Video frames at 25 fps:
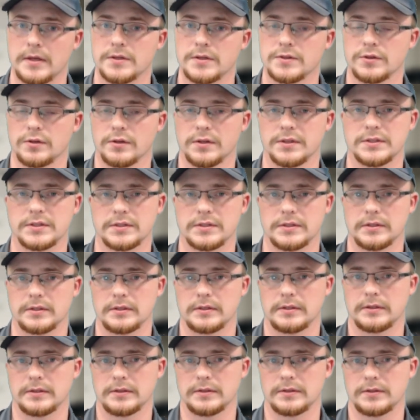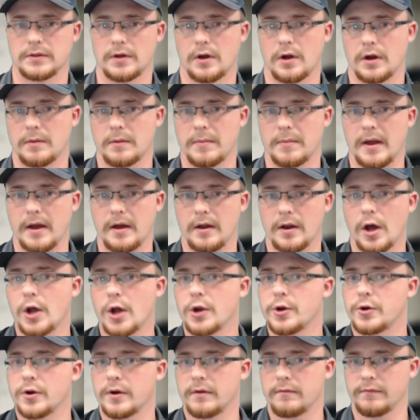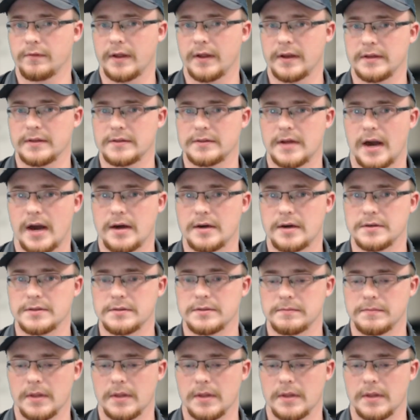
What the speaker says: So, let's talk about underinflated tires.